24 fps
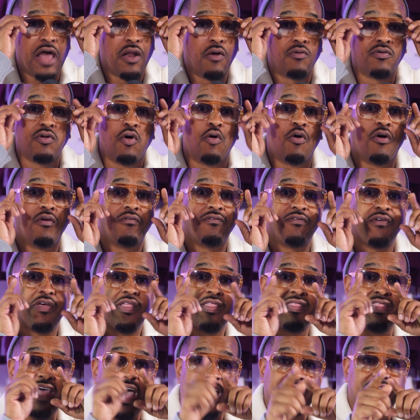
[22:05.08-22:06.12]
I don't know if
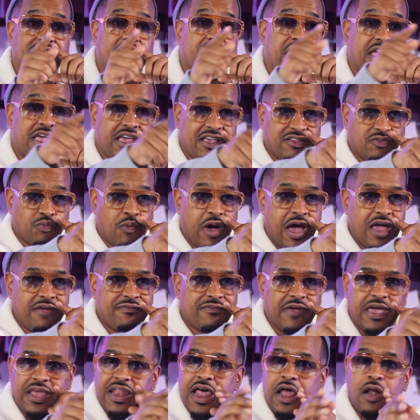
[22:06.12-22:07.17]
that's his
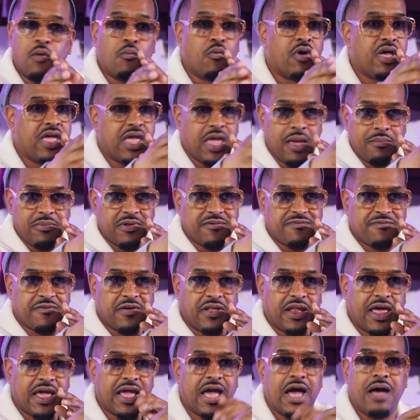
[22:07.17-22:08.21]
wife, and I don't want him to
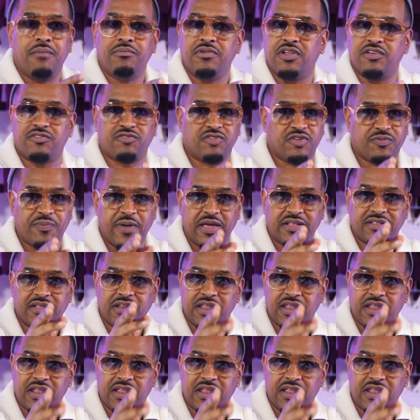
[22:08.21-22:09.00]
feel like I'm disrespecting